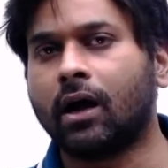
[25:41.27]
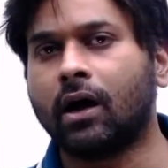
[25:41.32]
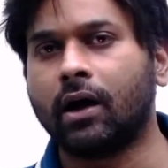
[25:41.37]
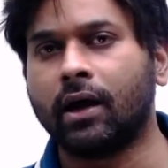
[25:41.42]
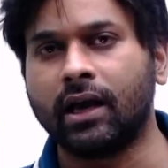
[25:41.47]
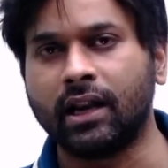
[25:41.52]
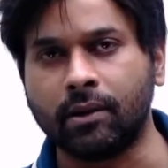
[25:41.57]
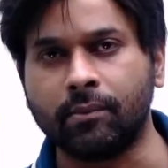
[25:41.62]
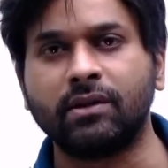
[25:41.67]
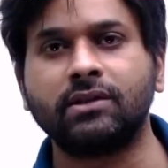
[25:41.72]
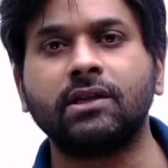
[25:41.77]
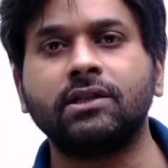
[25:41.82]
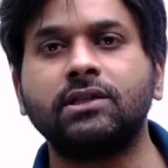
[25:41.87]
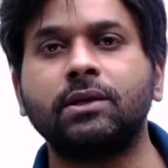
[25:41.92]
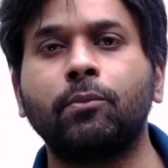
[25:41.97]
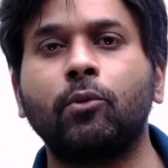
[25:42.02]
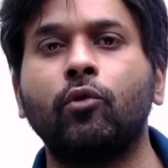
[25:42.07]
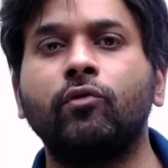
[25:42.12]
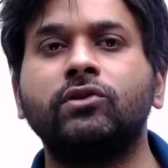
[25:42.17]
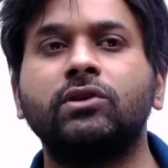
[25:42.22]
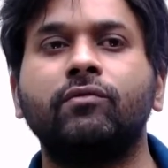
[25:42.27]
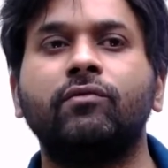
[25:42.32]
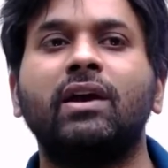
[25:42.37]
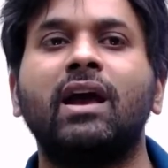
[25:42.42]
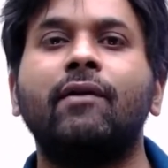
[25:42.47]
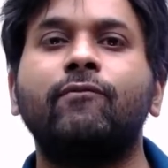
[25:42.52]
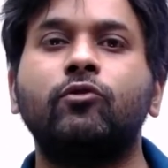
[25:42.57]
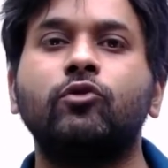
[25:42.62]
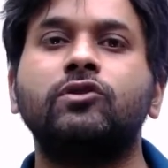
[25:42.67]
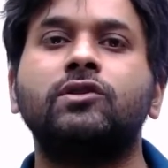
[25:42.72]
in emergency provision we
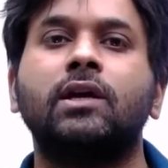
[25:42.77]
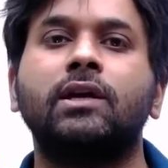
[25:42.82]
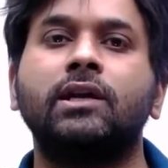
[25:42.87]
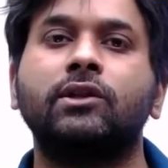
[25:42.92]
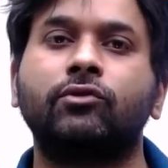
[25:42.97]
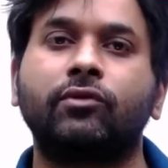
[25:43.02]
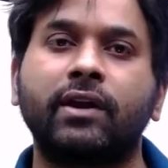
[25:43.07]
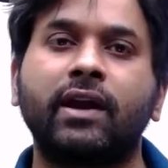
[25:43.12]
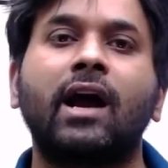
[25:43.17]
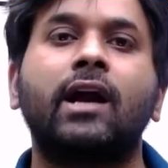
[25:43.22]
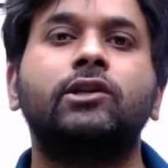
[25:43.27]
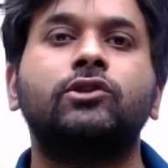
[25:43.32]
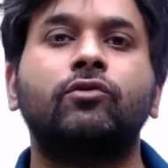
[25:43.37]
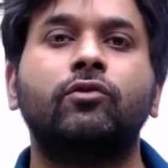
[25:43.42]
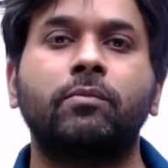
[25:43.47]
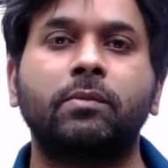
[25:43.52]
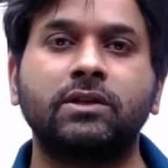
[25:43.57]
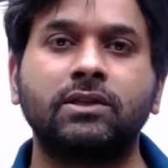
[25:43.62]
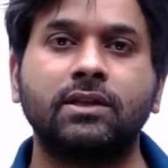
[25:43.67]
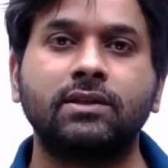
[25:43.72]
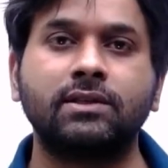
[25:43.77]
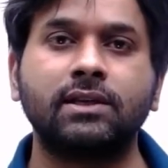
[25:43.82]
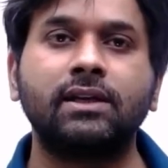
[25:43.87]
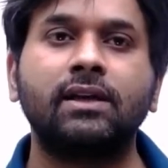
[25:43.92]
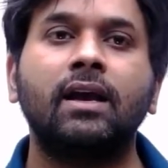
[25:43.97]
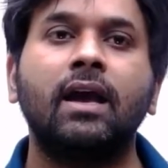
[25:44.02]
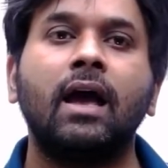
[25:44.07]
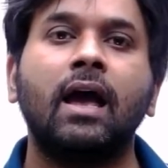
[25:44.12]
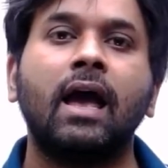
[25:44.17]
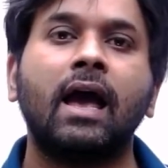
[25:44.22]
have to study 3 kinds of
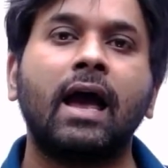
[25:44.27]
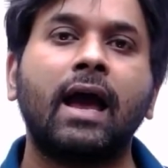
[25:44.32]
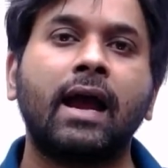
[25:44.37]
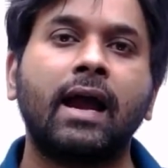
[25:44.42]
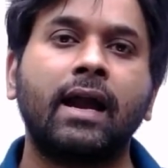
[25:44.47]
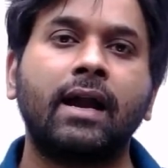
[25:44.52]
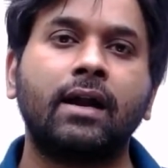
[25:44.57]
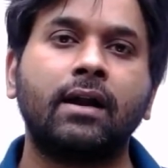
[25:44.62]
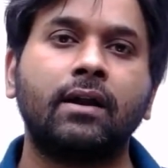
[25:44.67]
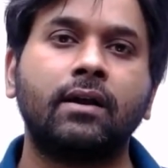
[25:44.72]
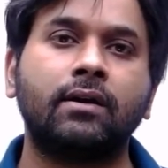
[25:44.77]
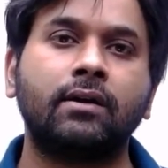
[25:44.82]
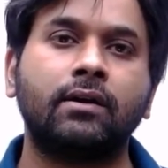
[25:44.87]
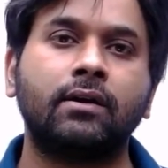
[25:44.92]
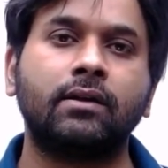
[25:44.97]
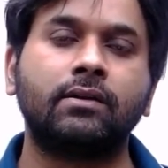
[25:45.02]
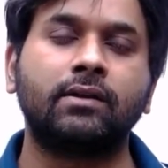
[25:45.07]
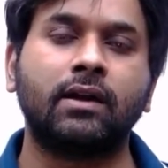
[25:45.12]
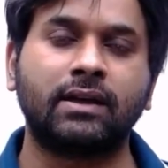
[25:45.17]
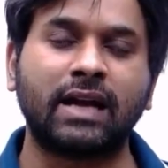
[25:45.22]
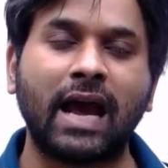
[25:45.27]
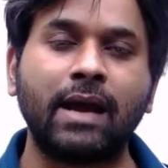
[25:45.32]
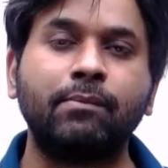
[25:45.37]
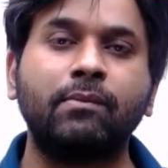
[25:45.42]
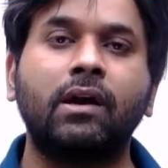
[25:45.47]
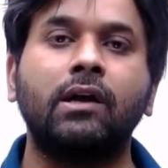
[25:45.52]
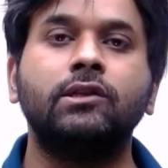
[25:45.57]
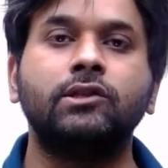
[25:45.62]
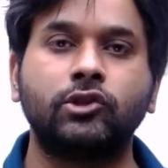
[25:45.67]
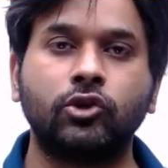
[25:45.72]
emergency, and the time
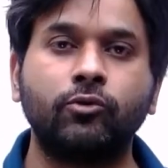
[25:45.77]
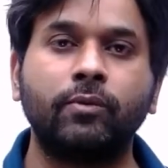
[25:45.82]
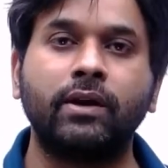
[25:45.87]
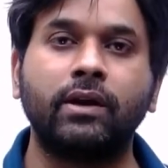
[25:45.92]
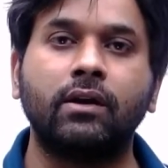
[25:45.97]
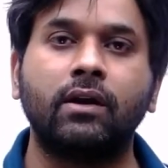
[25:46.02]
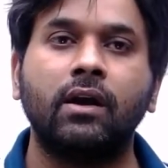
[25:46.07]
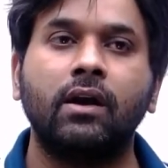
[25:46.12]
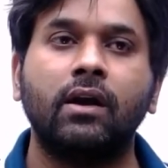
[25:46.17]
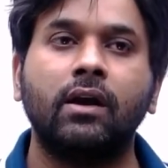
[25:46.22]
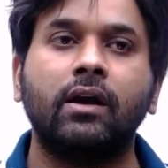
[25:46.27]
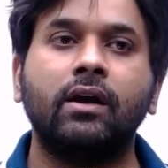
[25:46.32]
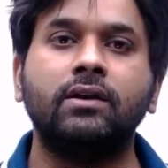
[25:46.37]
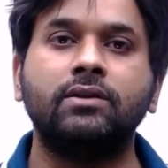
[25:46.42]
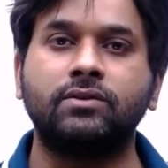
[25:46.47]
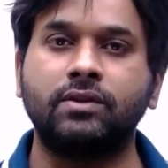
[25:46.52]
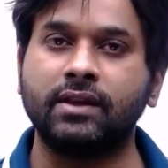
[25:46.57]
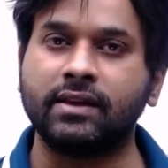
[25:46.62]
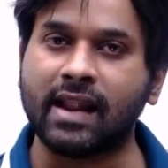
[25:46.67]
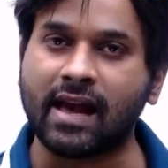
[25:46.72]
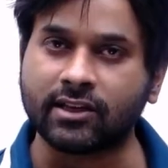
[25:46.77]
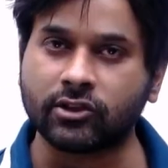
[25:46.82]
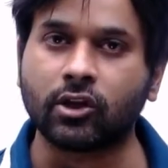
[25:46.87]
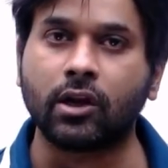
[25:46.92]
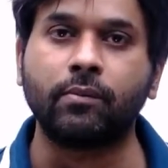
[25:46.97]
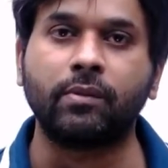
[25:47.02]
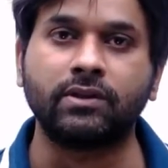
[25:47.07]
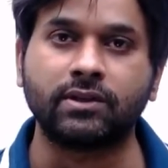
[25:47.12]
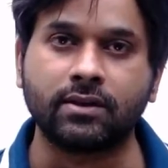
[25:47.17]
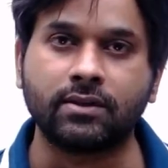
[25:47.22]
consuming is the national
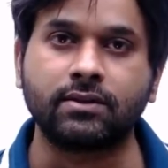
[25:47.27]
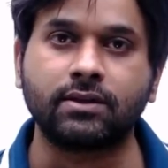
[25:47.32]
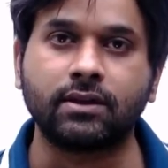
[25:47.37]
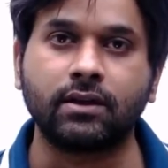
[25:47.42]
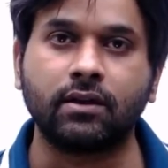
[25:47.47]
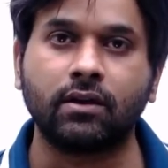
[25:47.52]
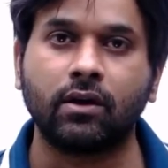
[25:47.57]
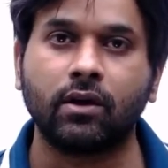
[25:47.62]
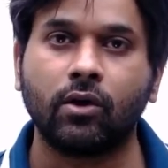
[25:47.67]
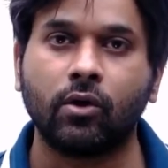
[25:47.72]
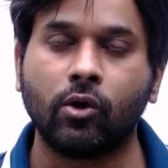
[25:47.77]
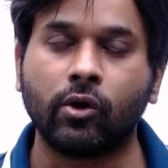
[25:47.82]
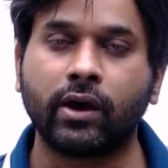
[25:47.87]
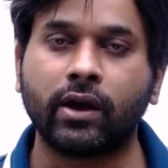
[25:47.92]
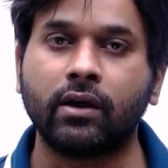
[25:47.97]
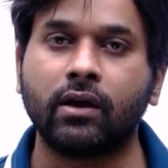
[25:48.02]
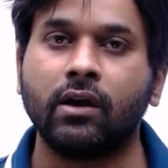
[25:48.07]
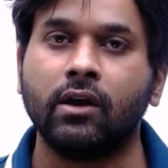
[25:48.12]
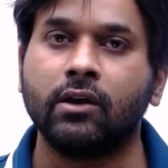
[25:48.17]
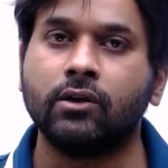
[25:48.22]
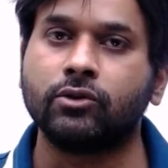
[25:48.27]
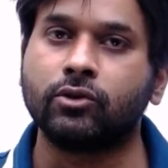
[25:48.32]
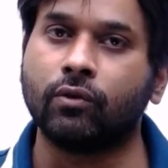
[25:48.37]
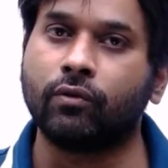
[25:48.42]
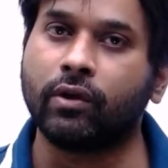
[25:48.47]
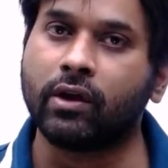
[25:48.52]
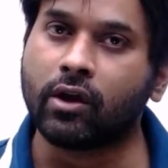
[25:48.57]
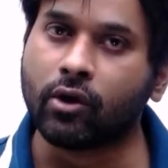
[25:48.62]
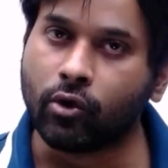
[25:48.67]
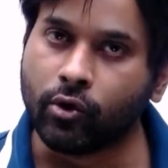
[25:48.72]
emergency. Okay, so
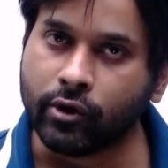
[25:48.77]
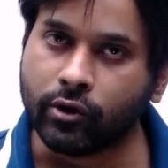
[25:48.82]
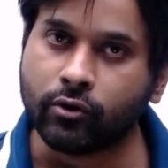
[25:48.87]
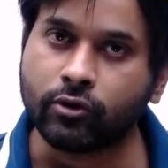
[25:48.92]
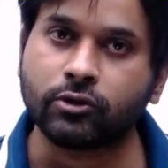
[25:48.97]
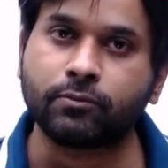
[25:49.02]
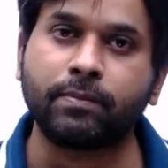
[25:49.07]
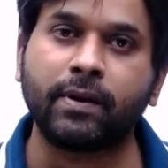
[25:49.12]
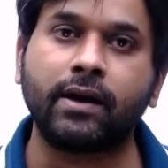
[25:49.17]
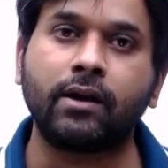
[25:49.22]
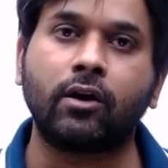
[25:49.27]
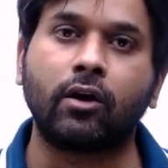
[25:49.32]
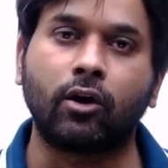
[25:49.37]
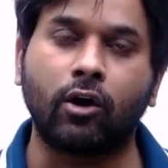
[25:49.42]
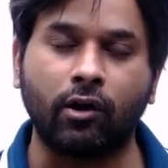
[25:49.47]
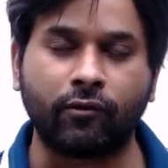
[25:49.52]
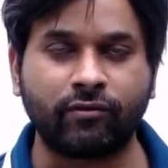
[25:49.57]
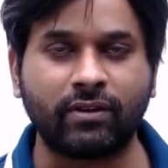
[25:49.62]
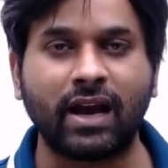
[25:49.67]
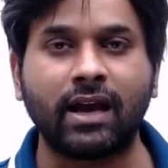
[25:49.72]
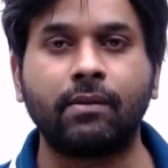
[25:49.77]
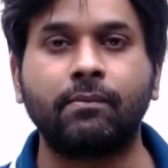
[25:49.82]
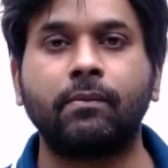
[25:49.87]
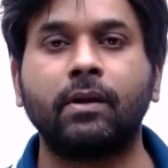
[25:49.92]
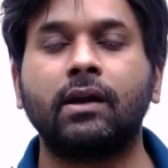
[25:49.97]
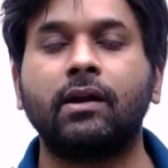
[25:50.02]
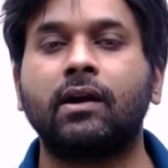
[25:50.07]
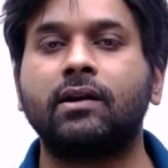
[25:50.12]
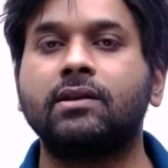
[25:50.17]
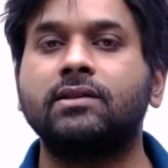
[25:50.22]
we are going to spend a lot of time
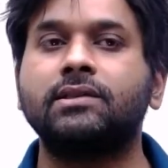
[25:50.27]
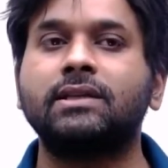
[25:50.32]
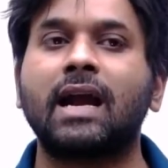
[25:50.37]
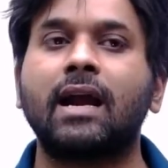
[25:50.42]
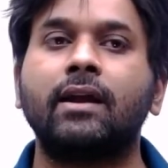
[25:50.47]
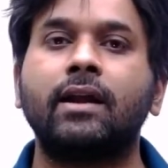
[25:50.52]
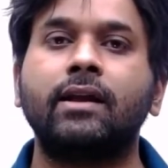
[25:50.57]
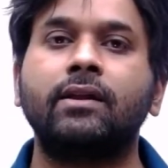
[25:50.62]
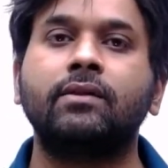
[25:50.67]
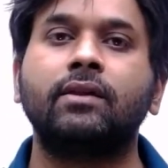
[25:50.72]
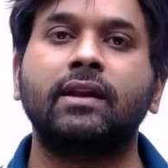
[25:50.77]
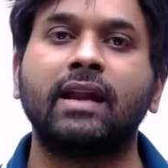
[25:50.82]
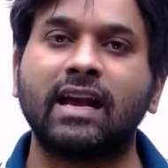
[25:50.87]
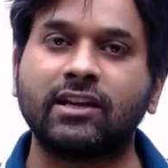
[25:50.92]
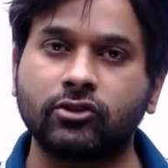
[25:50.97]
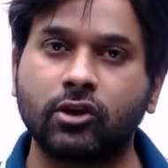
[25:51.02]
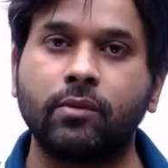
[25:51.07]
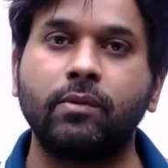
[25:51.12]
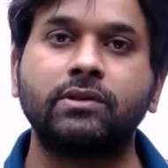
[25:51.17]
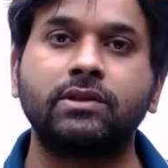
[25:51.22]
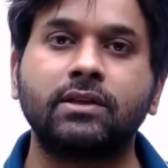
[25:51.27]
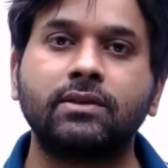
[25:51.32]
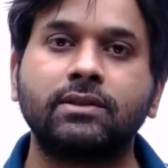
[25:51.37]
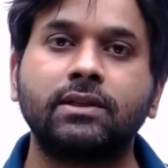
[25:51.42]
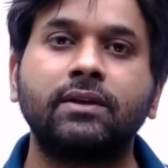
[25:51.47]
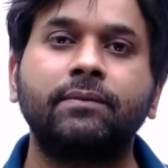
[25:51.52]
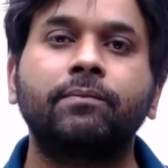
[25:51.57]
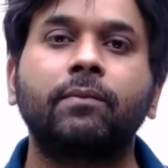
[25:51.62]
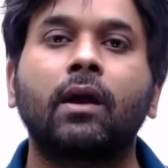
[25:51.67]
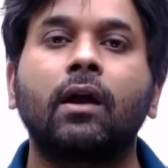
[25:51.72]
in understanding the national
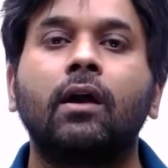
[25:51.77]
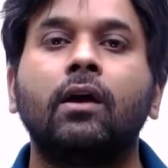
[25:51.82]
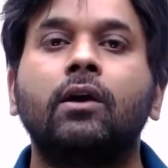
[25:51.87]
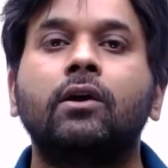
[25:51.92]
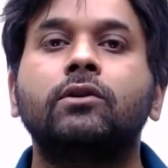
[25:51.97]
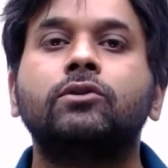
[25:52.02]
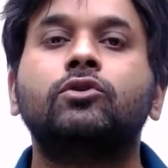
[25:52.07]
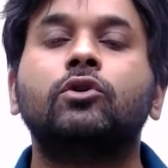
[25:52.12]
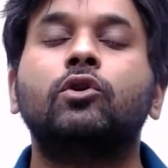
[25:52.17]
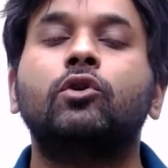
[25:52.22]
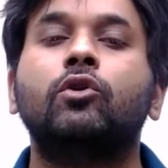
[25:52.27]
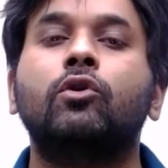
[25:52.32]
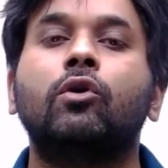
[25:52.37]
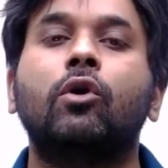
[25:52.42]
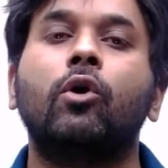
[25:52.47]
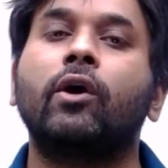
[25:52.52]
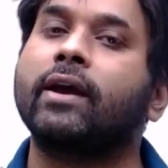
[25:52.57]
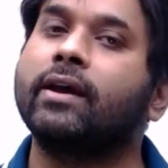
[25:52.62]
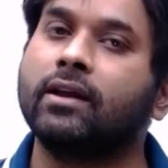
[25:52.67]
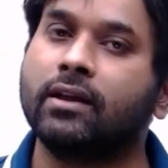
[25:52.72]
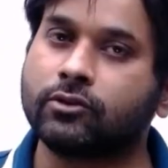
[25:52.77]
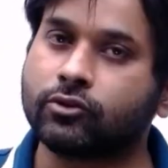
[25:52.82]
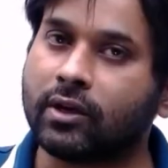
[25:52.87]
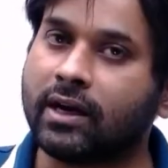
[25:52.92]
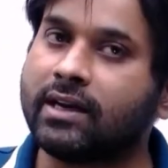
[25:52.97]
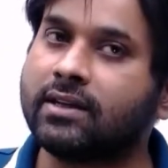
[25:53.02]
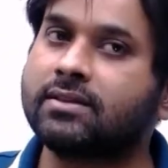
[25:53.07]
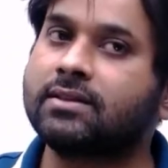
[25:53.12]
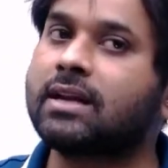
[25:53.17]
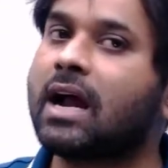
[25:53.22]
emergency. So okay, so let
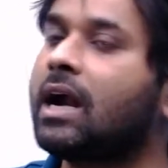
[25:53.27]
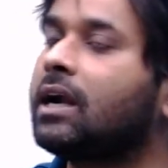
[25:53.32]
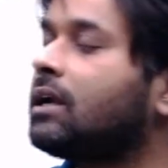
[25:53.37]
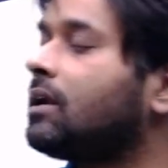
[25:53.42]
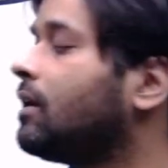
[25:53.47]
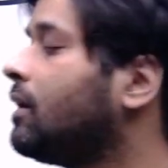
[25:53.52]
us start